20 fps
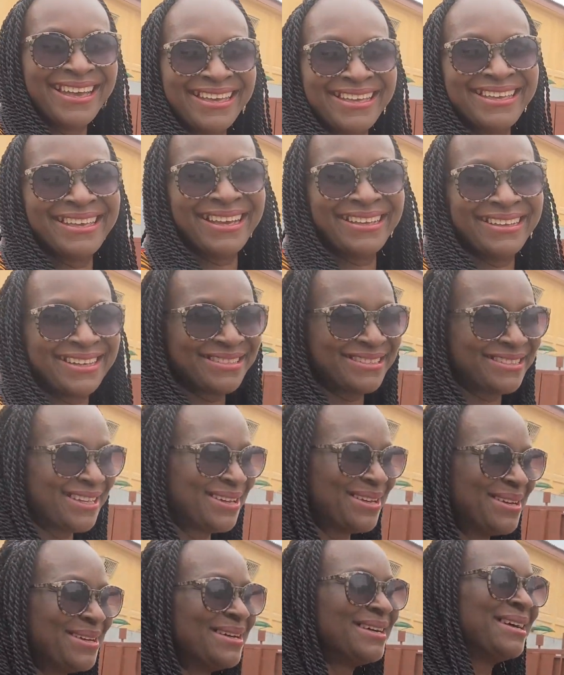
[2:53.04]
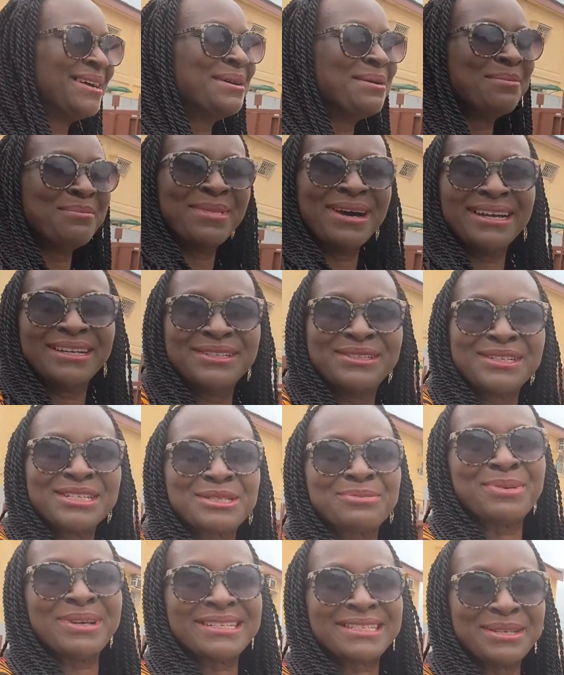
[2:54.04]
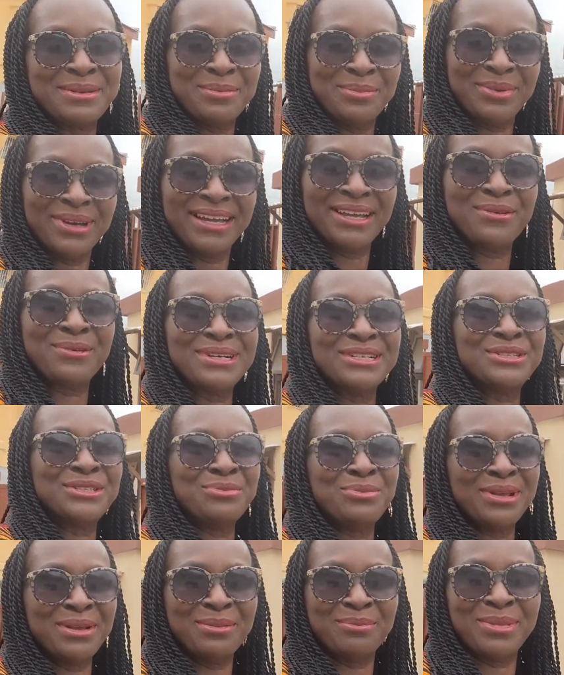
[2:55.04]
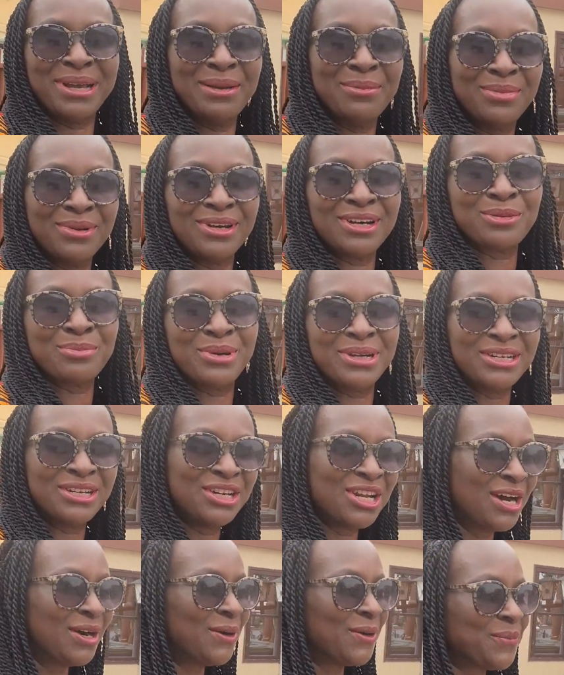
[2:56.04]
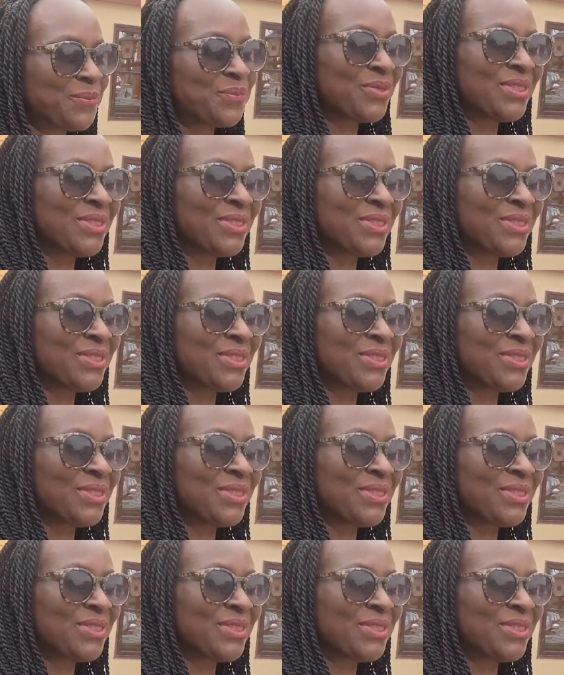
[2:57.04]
Yeah, that's a man just passing by. He wants to be in my vlog, but no.